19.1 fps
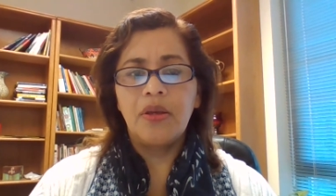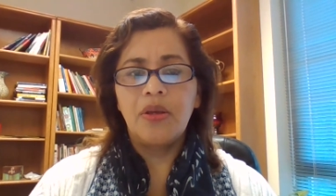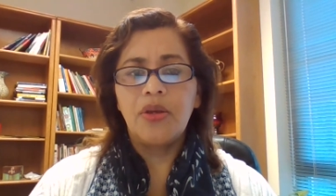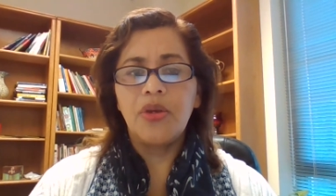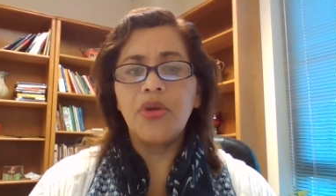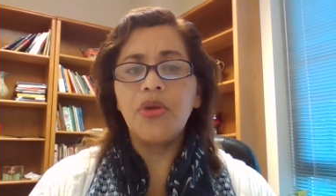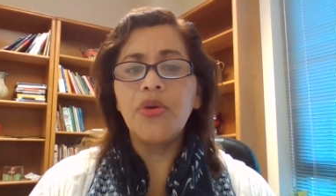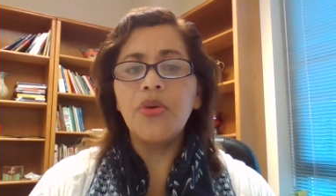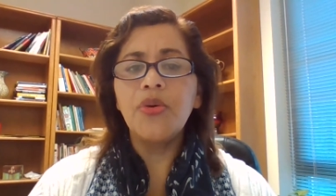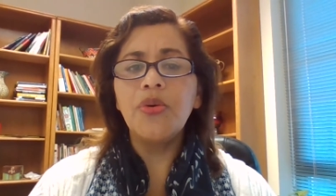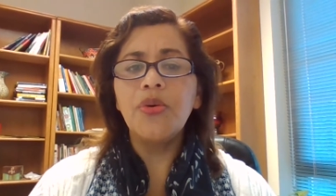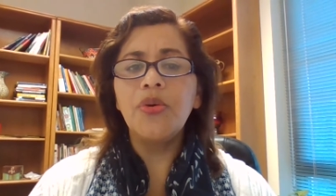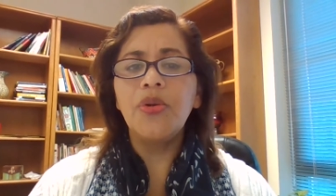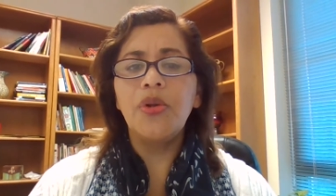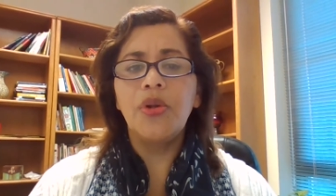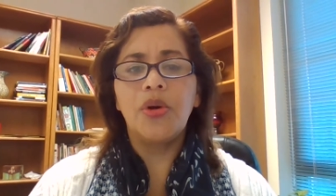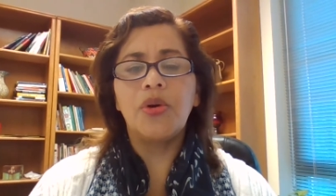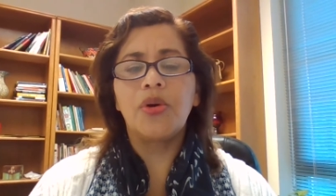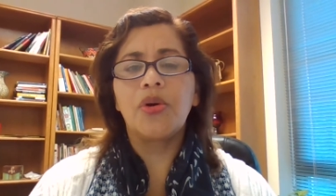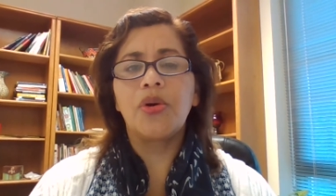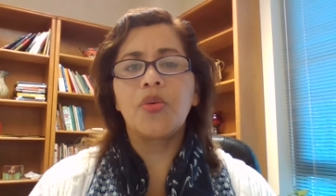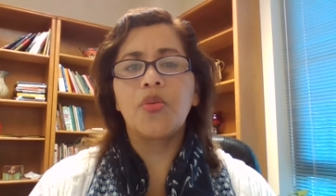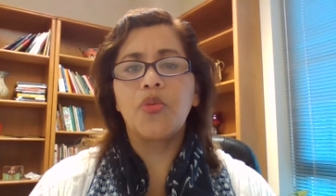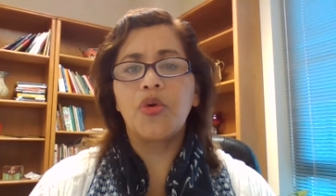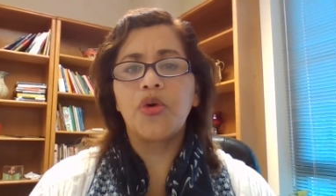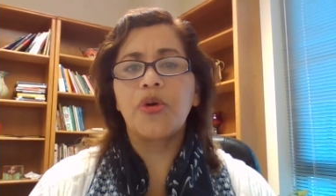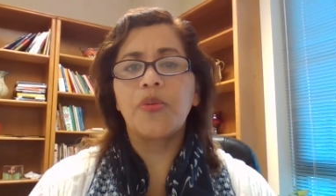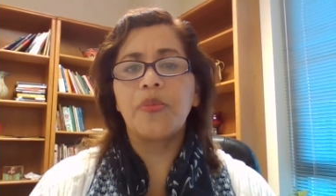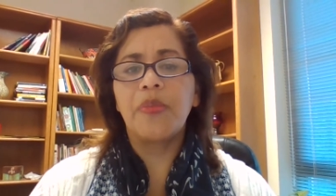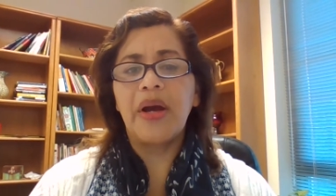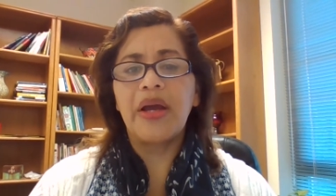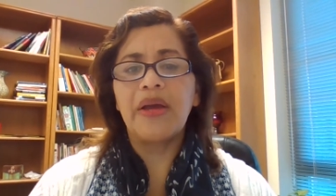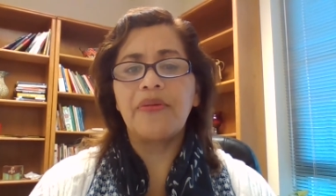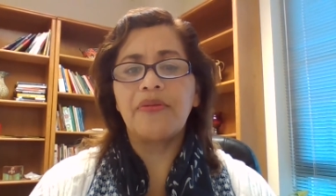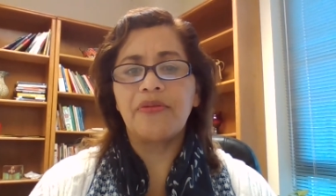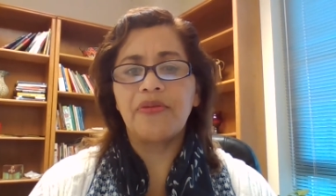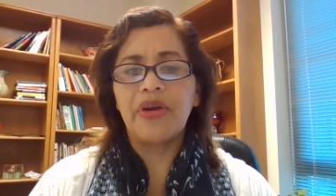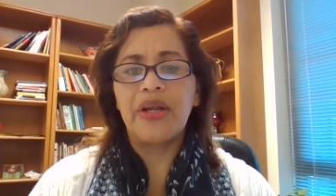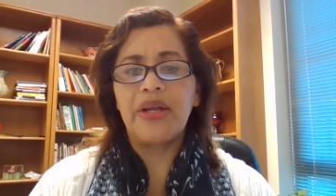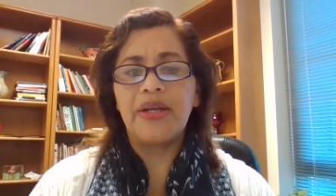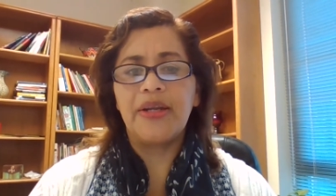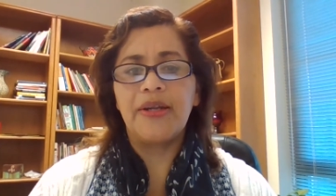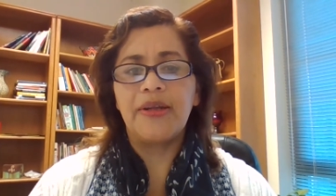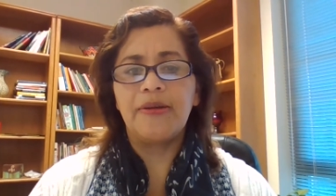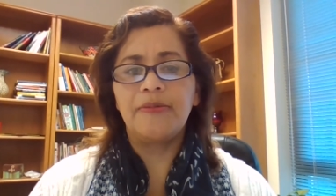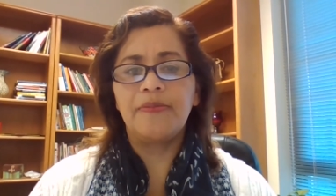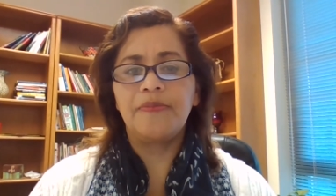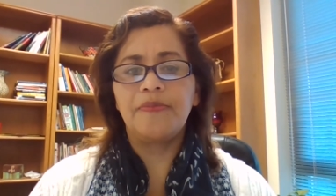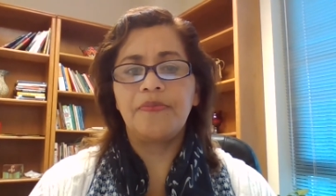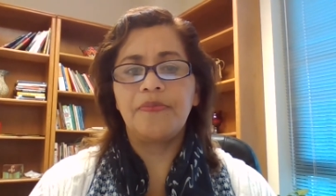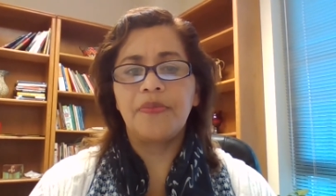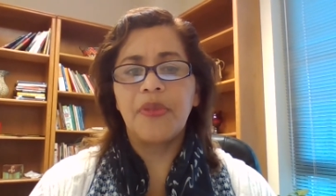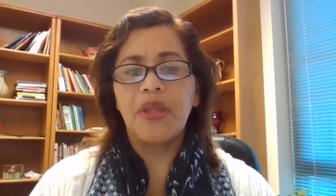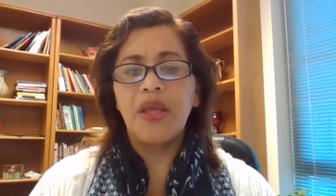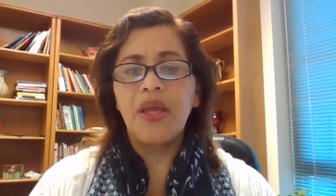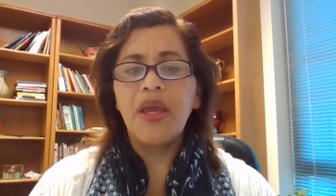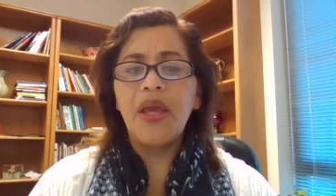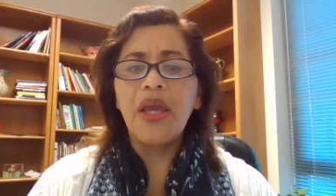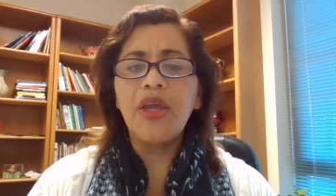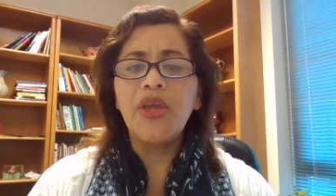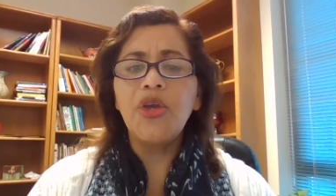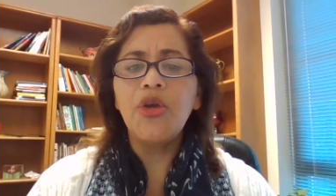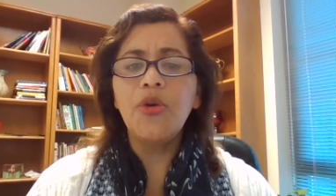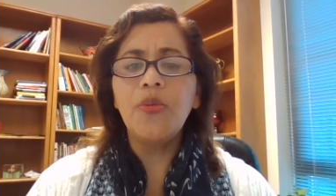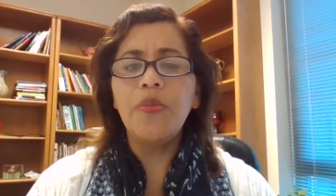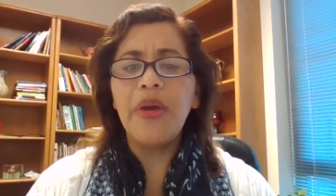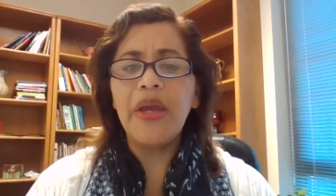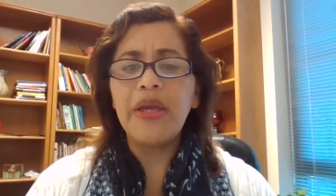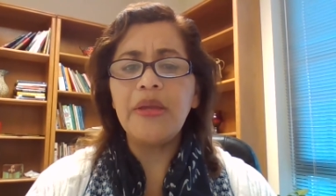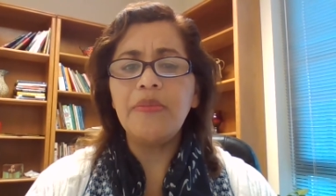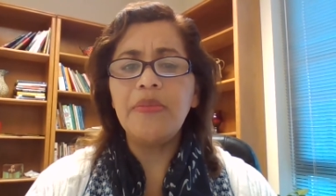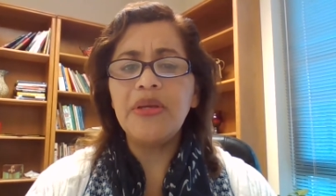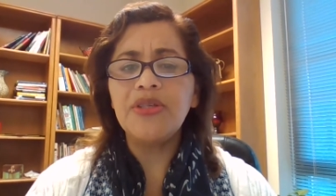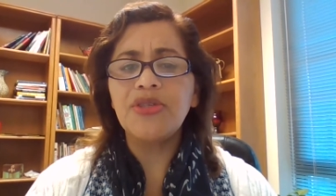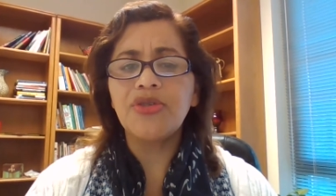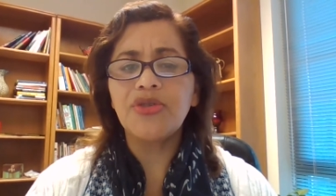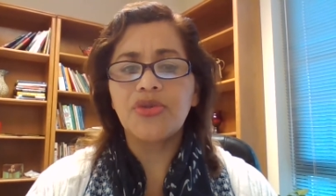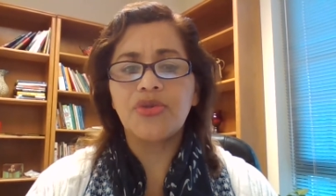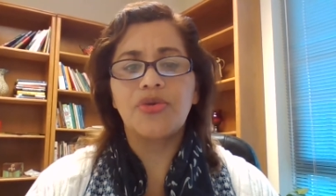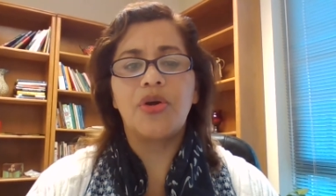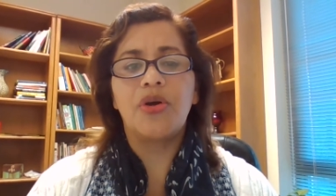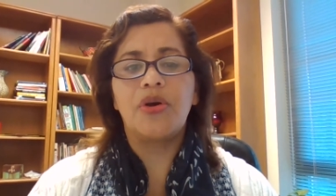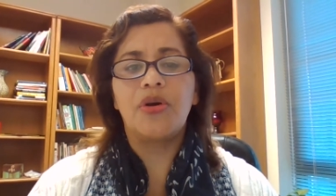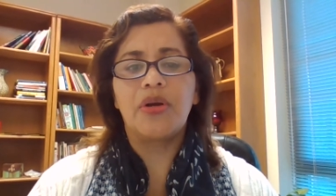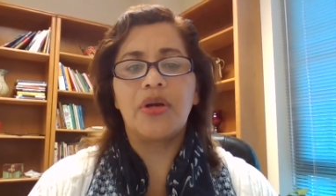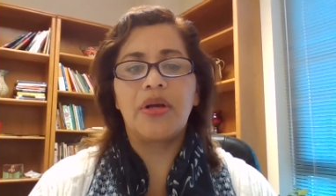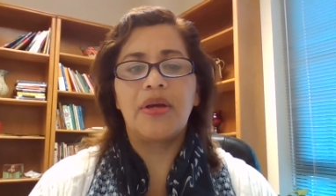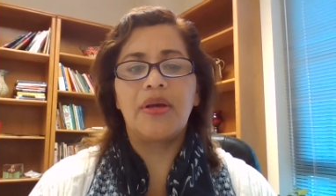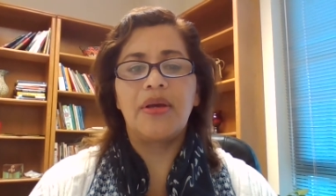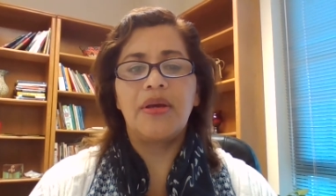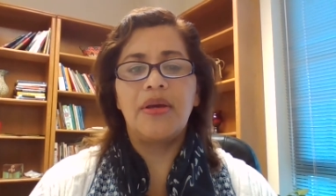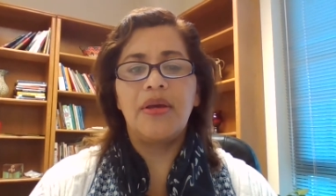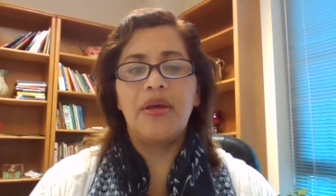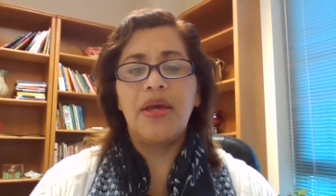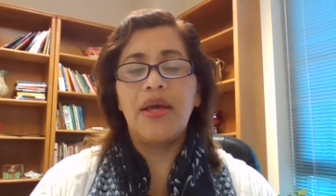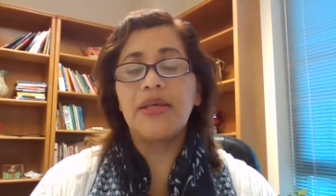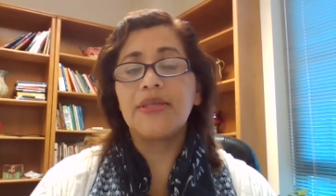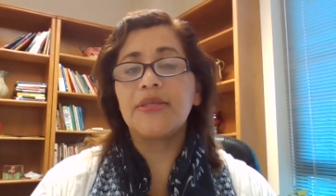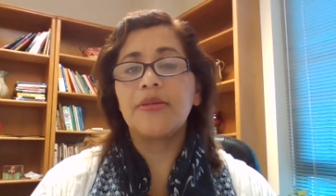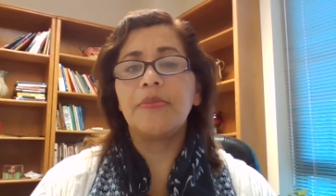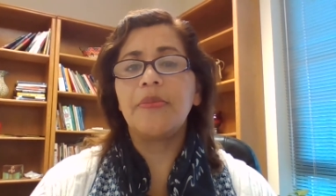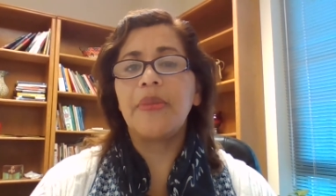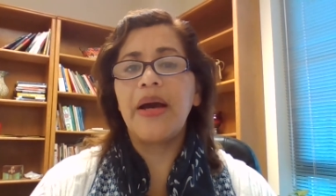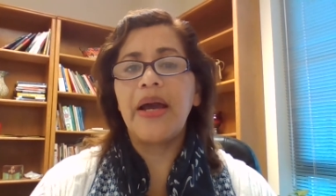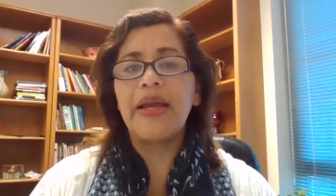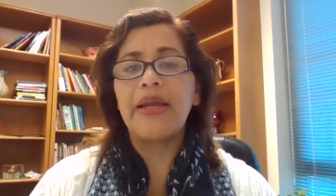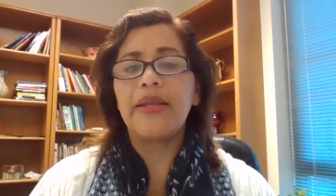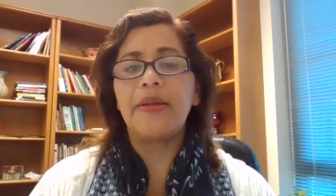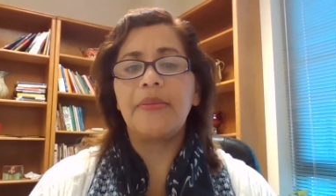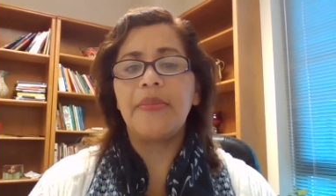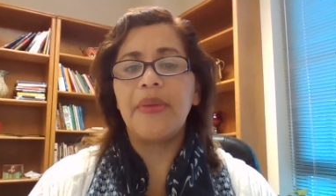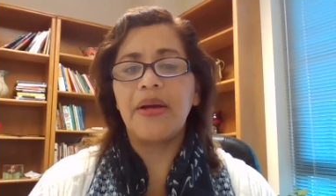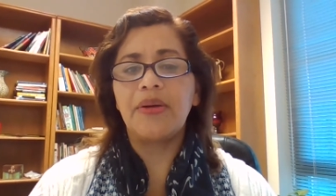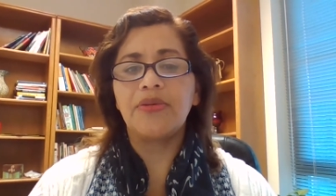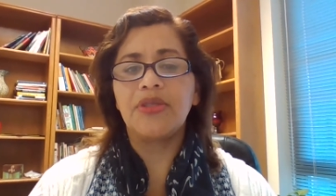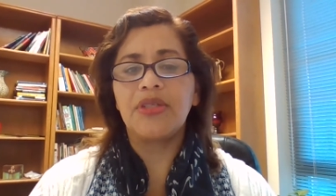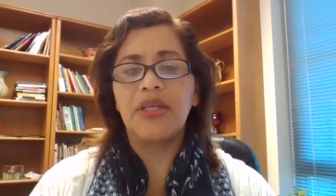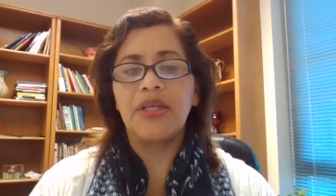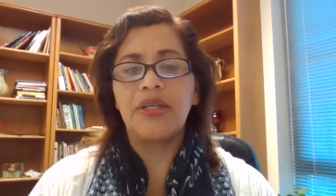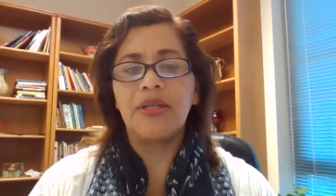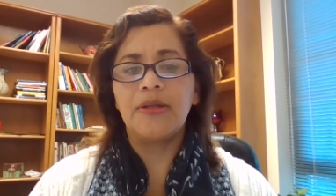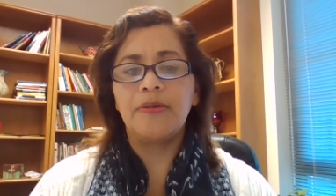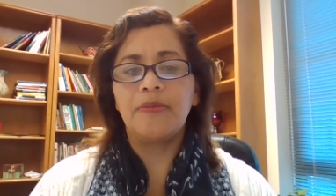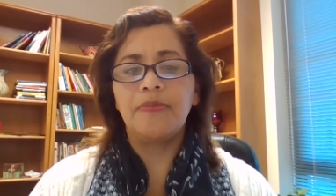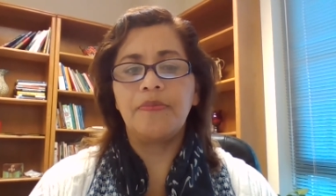You, Lord, were my friend, and you made me strong as a mighty mountain.